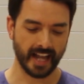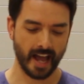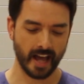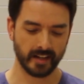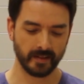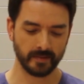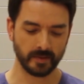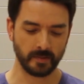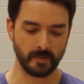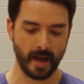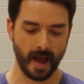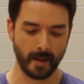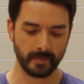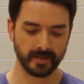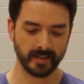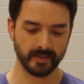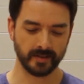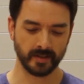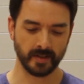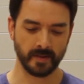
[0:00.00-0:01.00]
Adam's
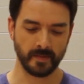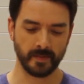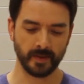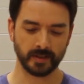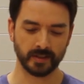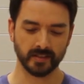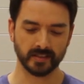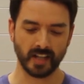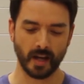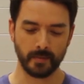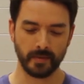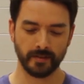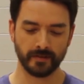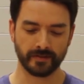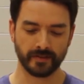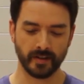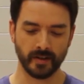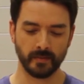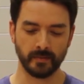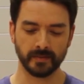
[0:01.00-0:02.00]
baptism. This is coming
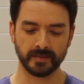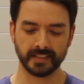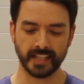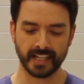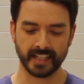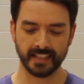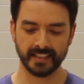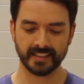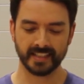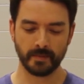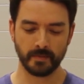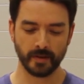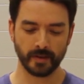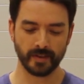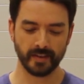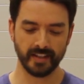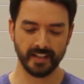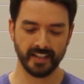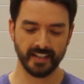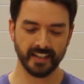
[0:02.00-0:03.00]
from 2
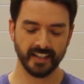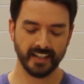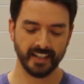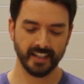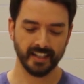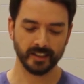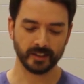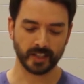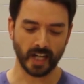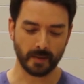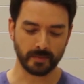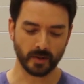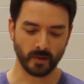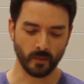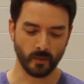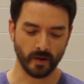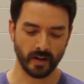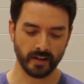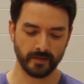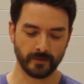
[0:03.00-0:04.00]
Timothy chapter
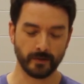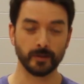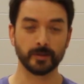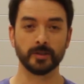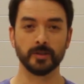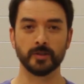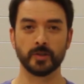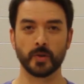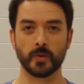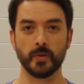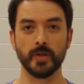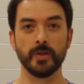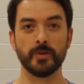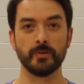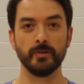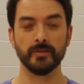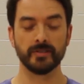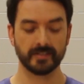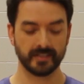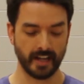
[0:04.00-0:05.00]
1, verses 3
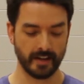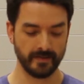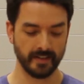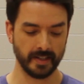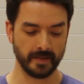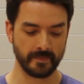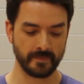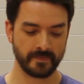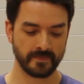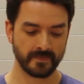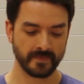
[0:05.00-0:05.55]
through 7.